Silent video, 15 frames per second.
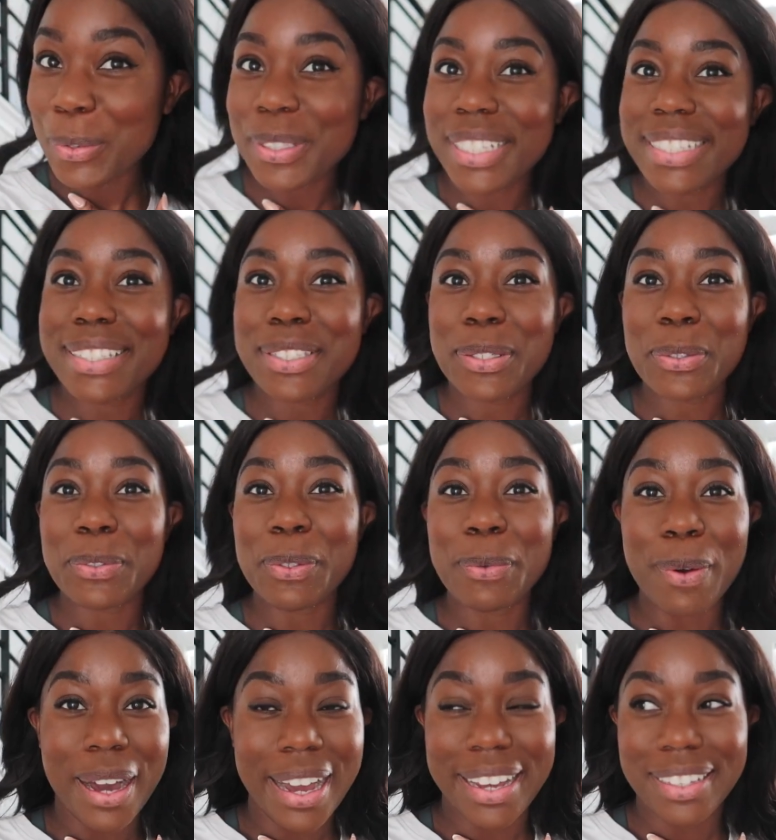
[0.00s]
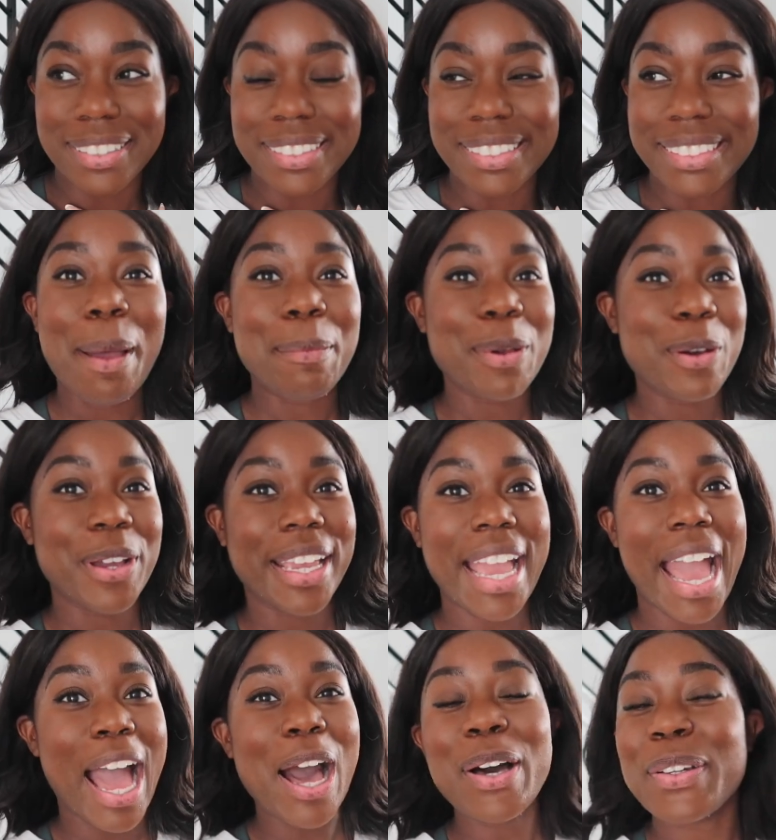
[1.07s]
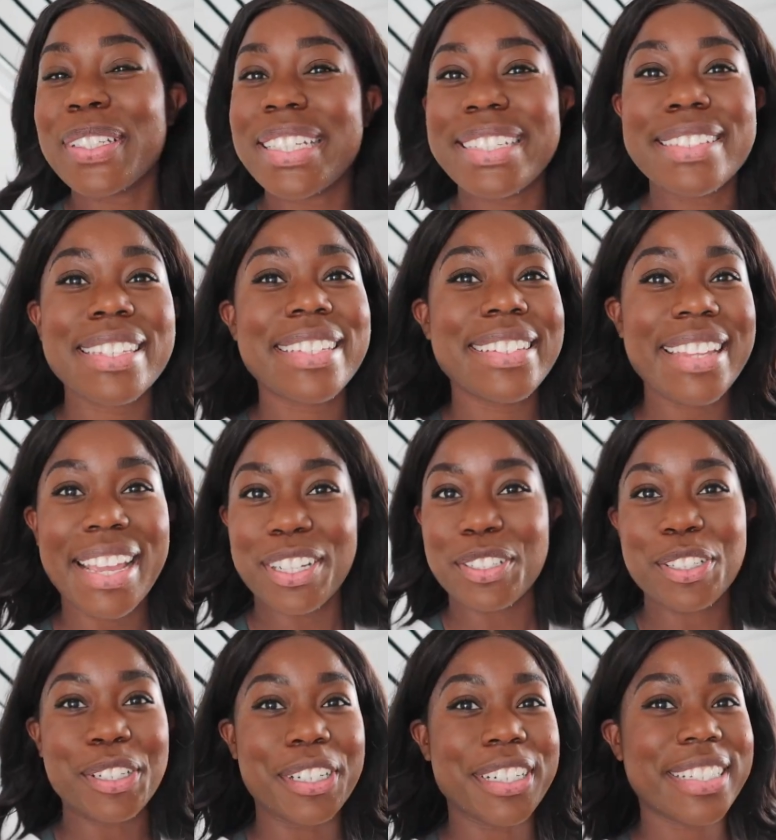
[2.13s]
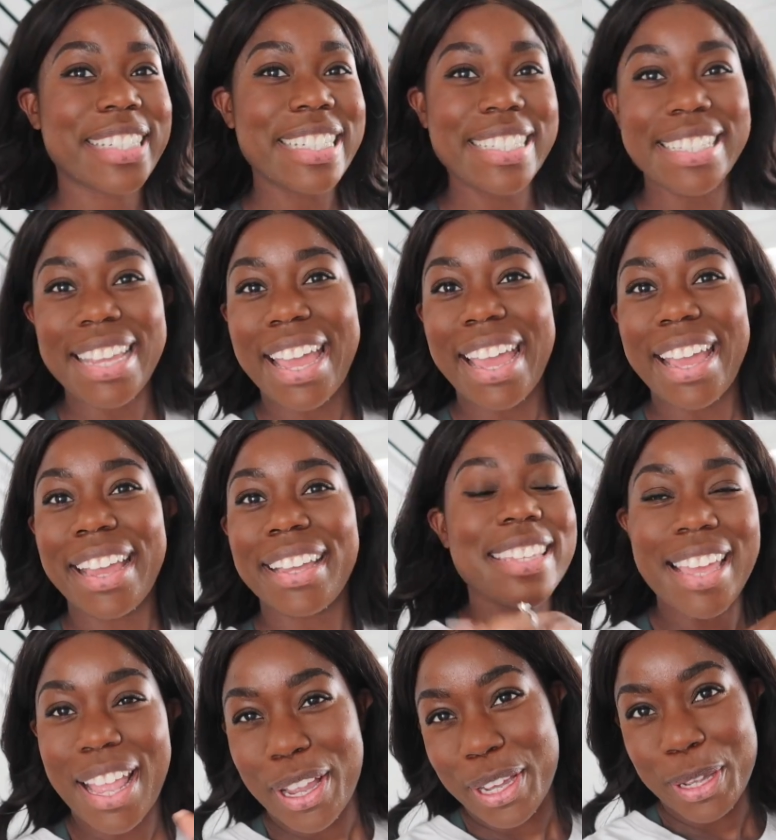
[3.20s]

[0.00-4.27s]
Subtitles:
Into the wild. I'm going out into nature today to get a